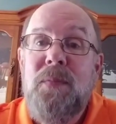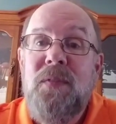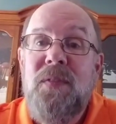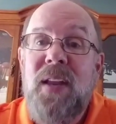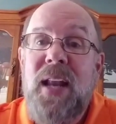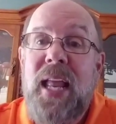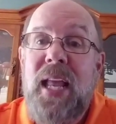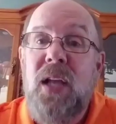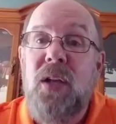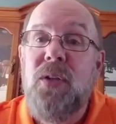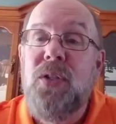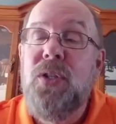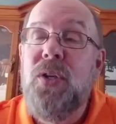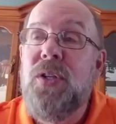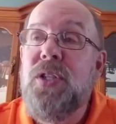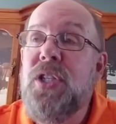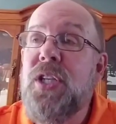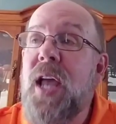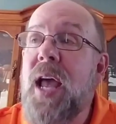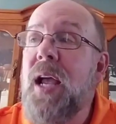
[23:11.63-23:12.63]
finagled
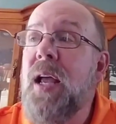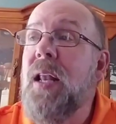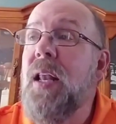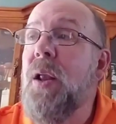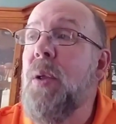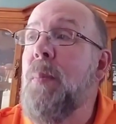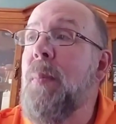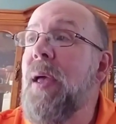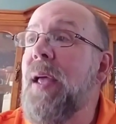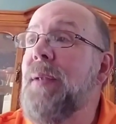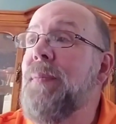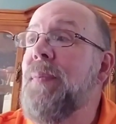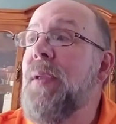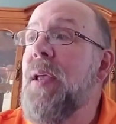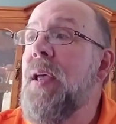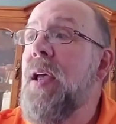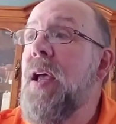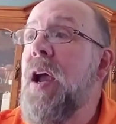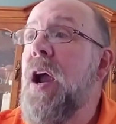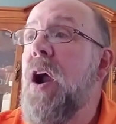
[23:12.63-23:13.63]
your check a little bit.
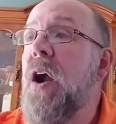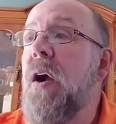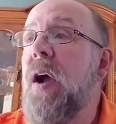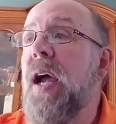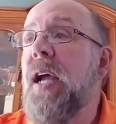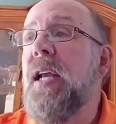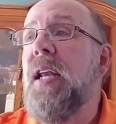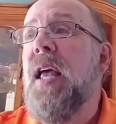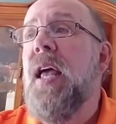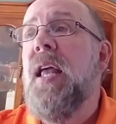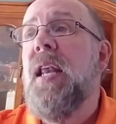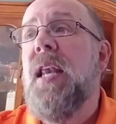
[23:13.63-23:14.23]
All right.